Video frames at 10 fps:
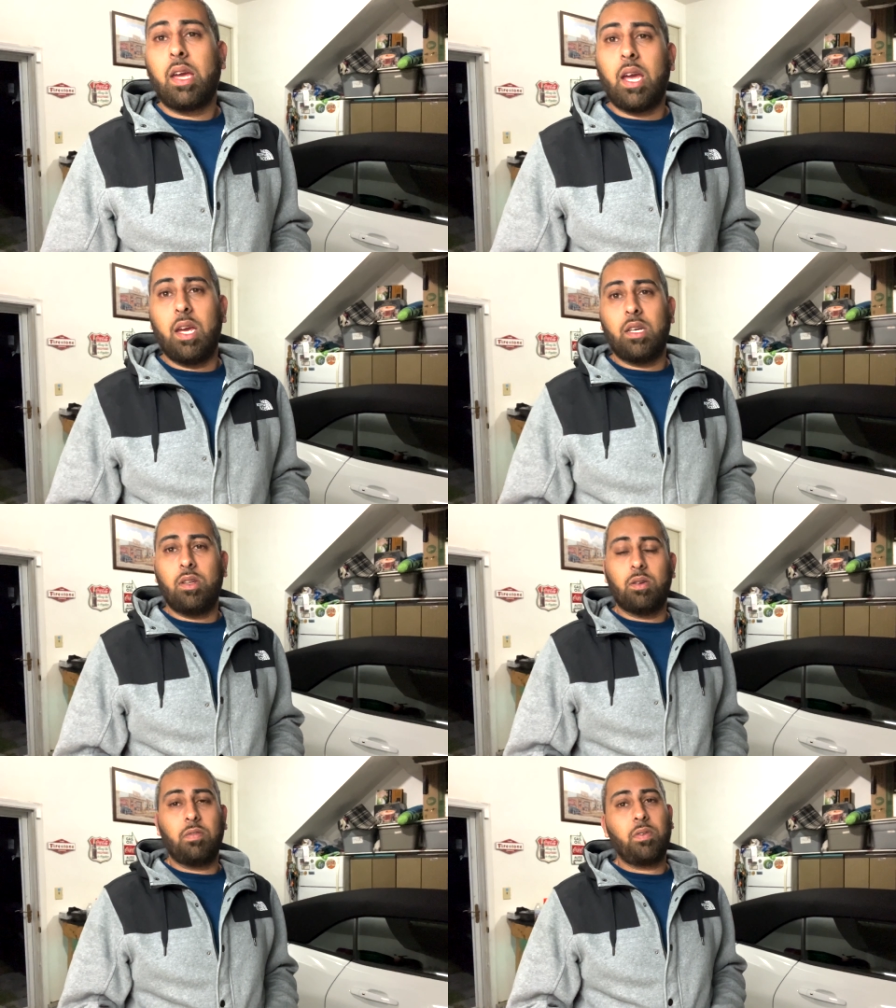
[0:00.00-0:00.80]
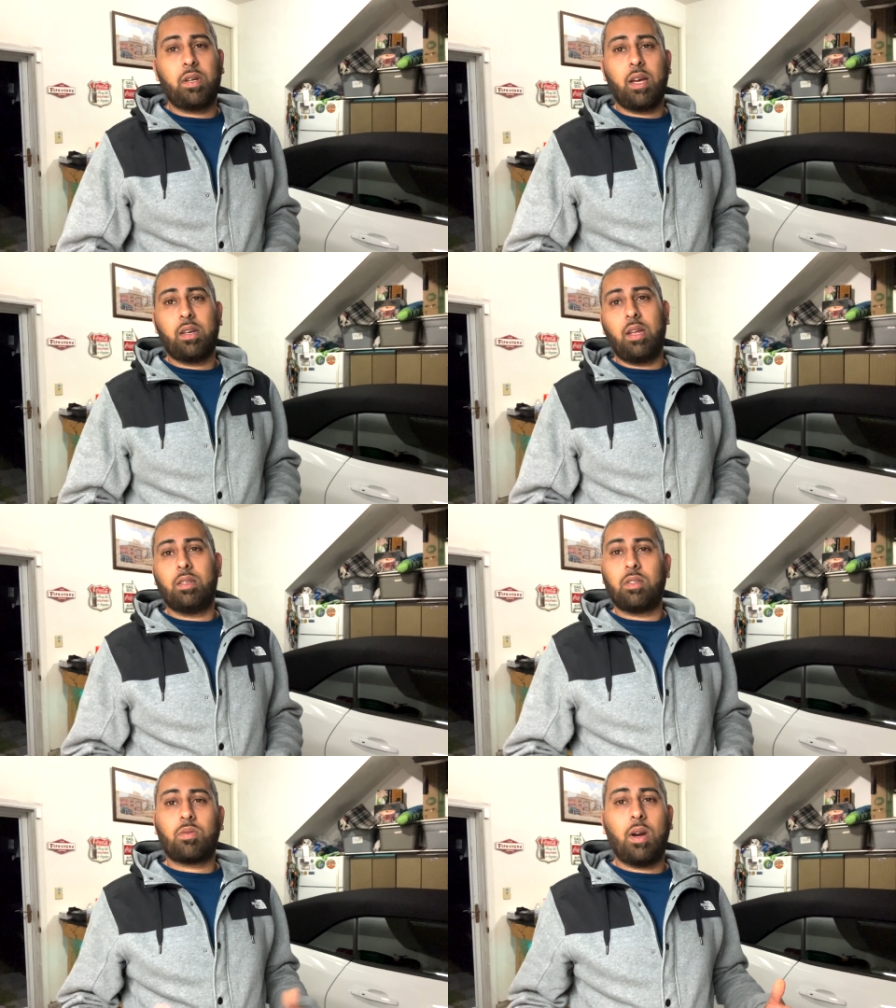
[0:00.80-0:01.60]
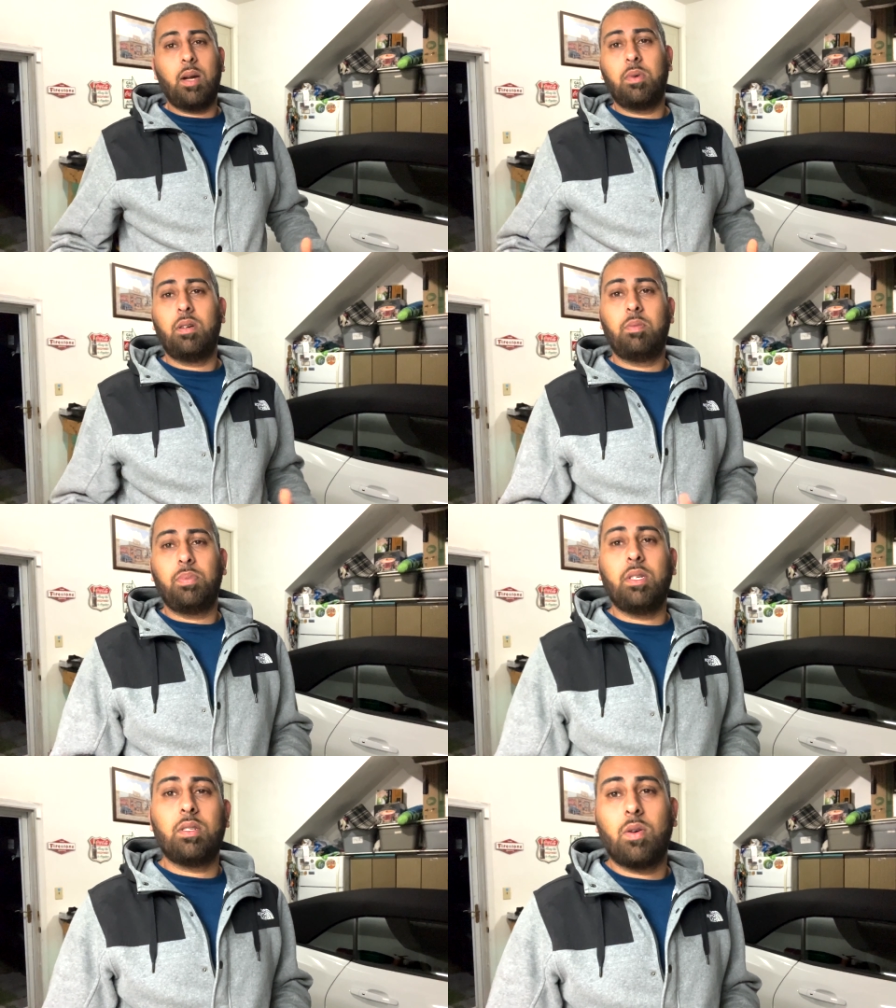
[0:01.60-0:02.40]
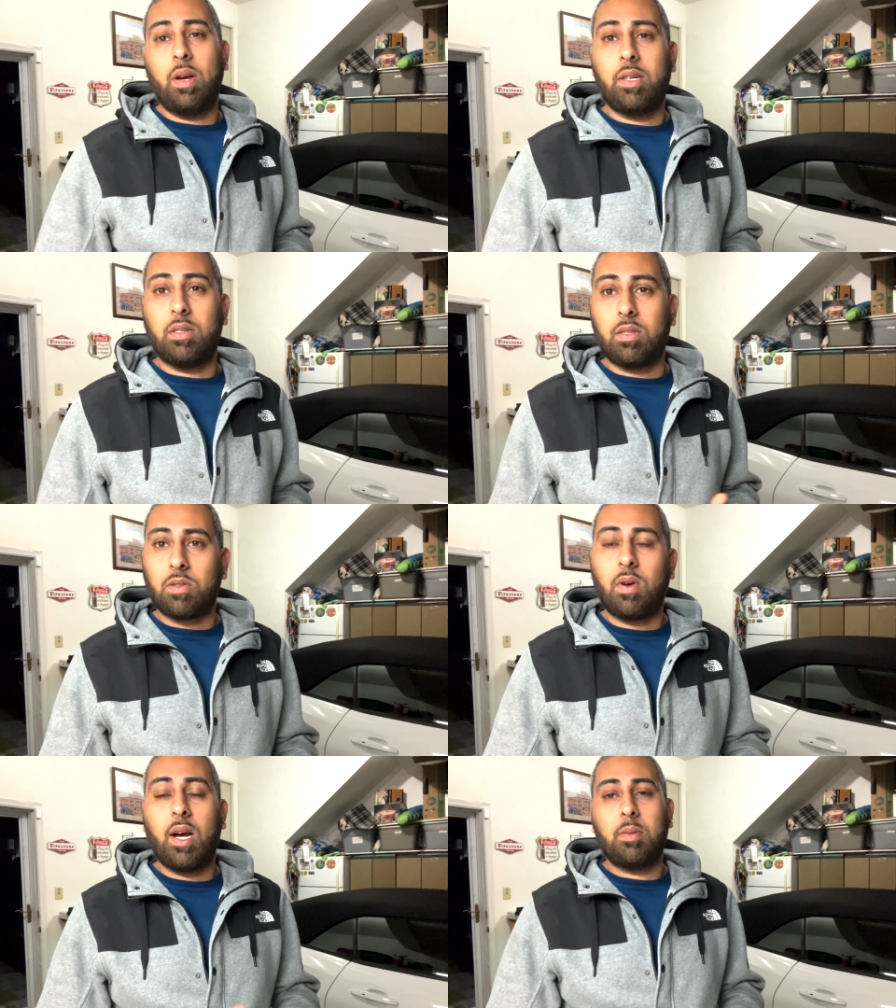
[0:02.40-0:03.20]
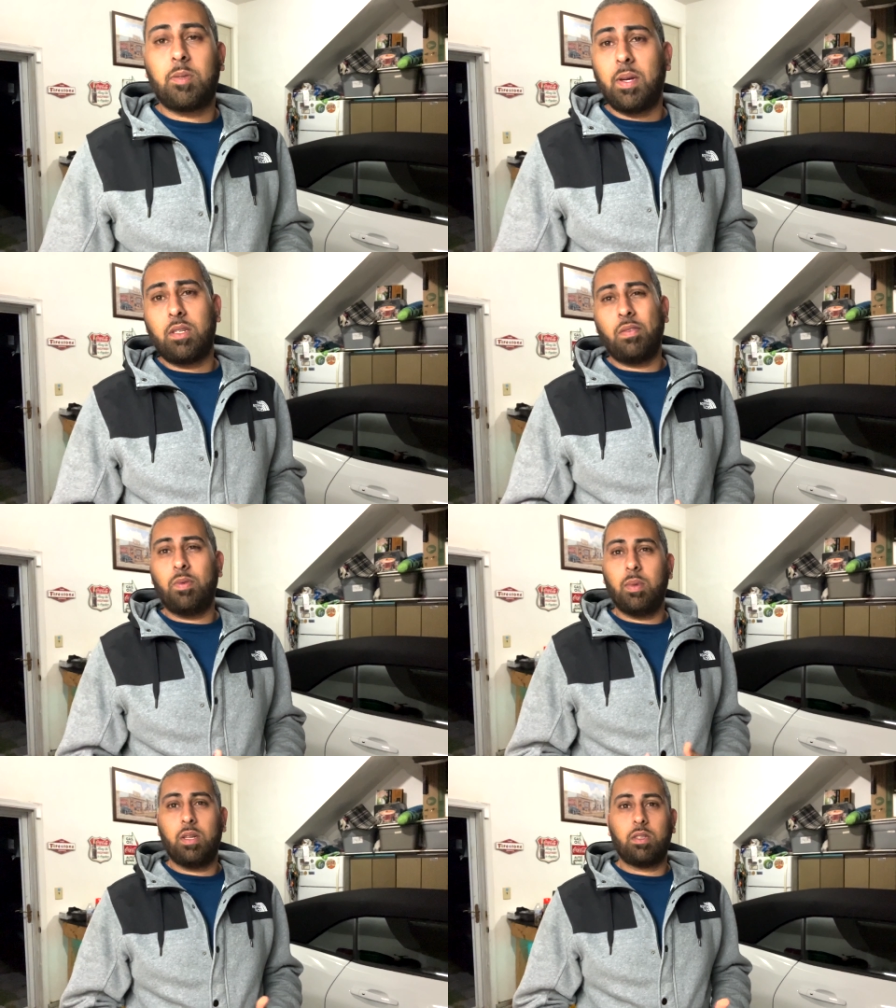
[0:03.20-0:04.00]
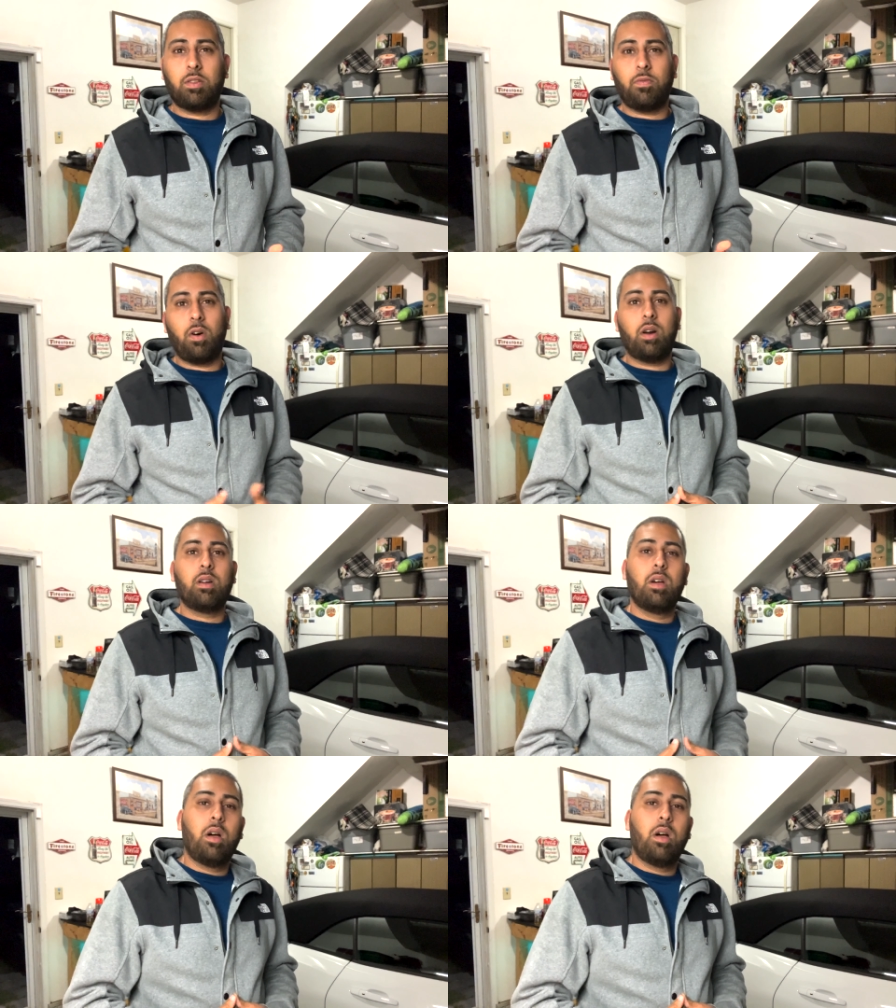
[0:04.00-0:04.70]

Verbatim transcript: And, you know, if you're not a subscriber, please go ahead and subscribe, especially if you made it this far.